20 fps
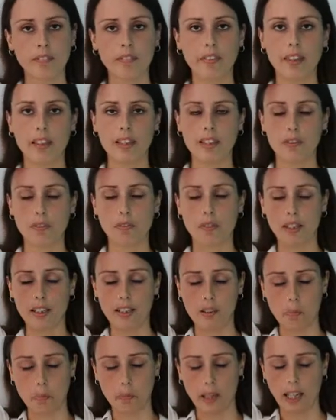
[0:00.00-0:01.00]
This
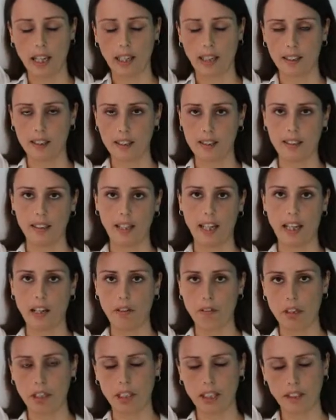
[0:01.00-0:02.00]
feels big and
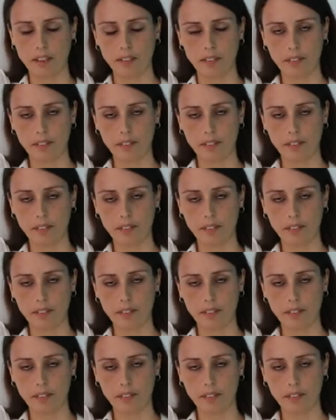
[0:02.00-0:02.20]
scary.